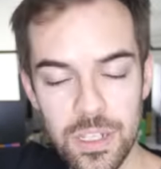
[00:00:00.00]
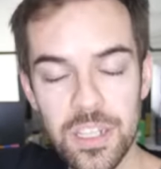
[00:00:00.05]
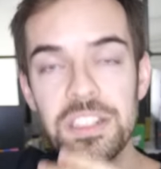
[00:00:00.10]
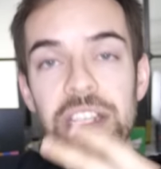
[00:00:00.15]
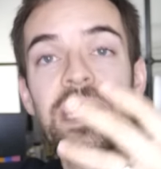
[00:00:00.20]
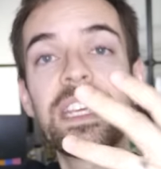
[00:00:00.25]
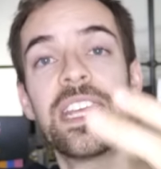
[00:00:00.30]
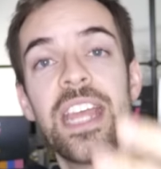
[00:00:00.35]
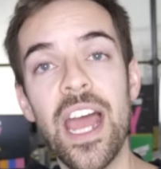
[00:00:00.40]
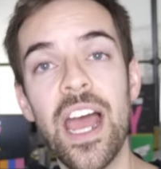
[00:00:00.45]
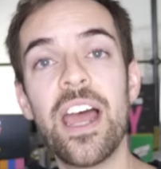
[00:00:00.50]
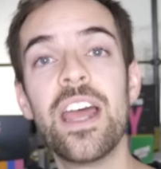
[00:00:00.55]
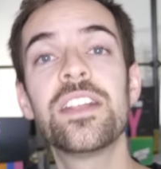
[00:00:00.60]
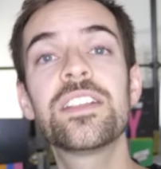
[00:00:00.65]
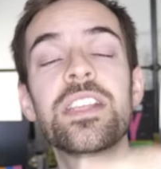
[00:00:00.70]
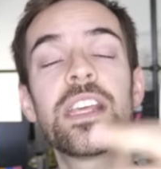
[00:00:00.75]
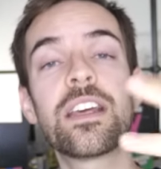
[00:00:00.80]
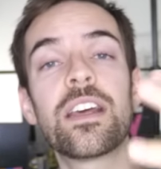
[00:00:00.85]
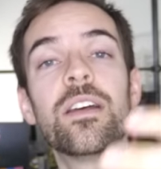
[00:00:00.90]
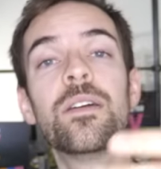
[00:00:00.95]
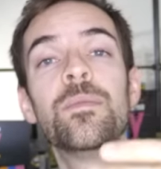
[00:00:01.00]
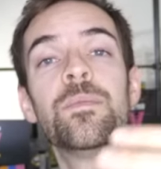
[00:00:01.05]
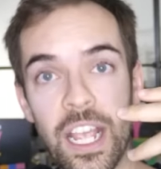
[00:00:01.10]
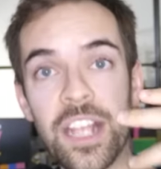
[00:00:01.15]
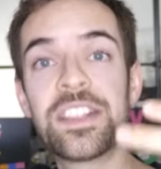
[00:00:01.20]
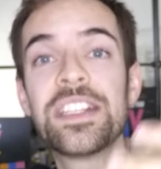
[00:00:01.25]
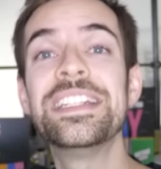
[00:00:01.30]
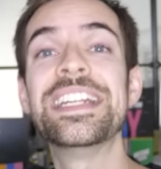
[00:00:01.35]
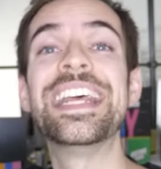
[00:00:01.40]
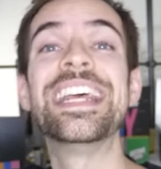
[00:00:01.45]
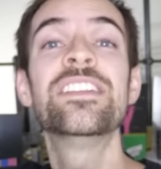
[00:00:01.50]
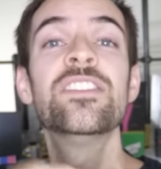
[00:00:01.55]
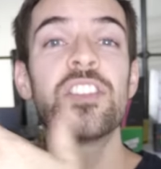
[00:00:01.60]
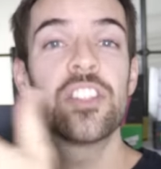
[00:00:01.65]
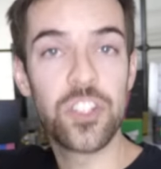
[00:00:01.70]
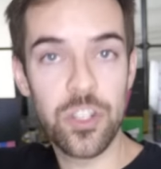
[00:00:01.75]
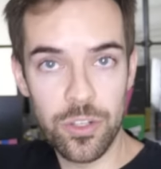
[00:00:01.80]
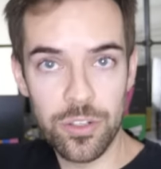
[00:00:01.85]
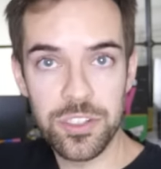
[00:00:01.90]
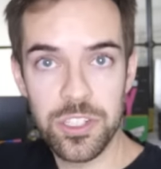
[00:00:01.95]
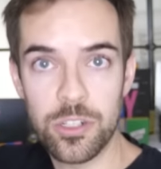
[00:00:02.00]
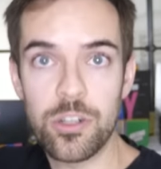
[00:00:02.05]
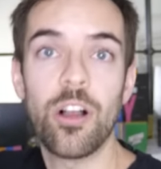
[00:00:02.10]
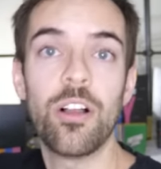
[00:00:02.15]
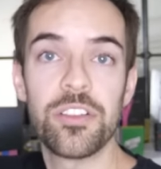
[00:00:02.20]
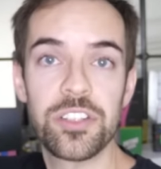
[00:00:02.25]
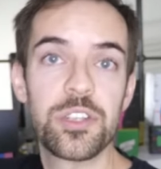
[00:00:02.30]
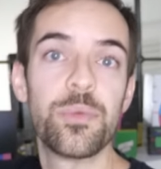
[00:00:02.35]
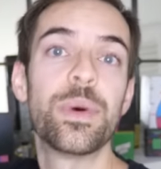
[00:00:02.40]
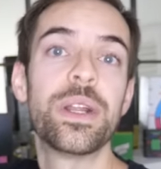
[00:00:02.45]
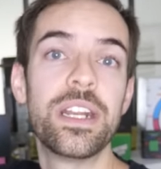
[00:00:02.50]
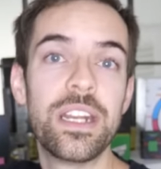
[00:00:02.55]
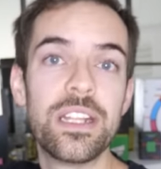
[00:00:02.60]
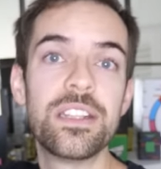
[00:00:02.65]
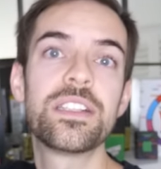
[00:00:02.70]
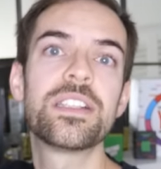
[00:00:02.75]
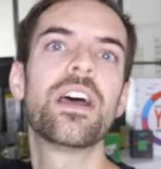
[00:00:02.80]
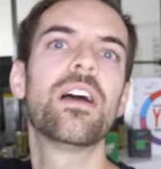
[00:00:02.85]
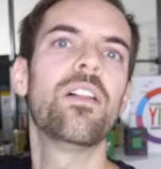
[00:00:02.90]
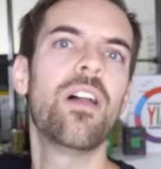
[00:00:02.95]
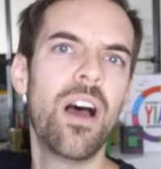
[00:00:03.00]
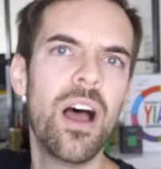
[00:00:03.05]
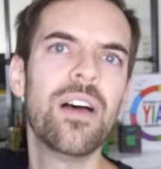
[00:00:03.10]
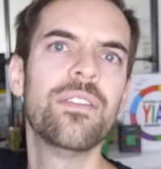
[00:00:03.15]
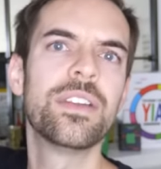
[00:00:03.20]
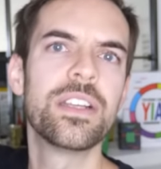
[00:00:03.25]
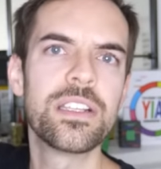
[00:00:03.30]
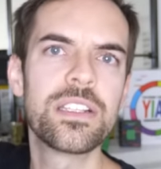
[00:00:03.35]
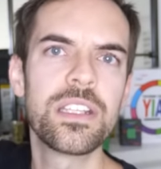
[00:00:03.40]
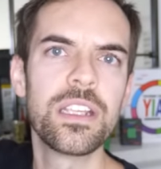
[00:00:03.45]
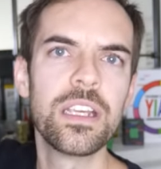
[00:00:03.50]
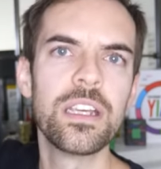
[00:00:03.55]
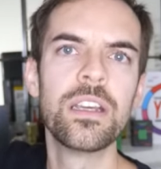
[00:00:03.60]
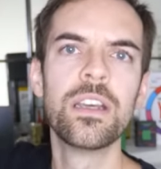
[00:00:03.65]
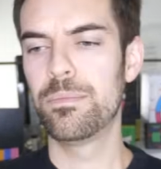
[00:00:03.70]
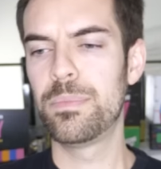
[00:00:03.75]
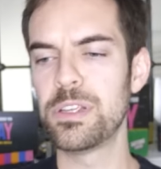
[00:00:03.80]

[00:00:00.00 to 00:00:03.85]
Cause like, yeah, it's an insult to call someone an incel, obviously.